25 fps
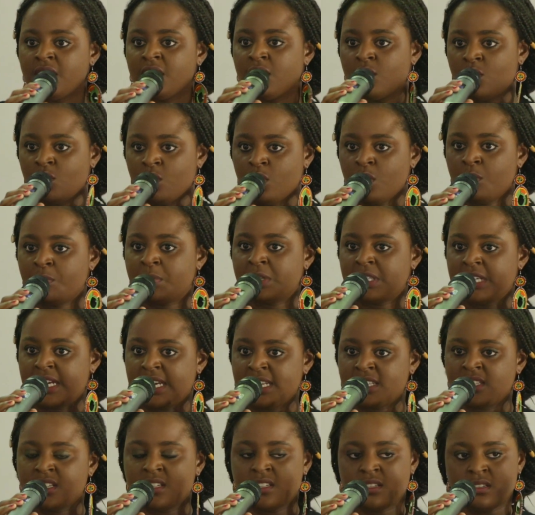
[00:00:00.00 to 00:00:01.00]
or, but as
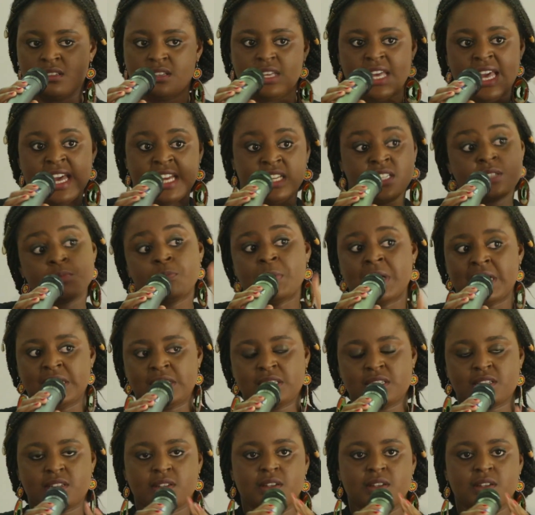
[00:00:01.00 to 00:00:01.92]
a and but.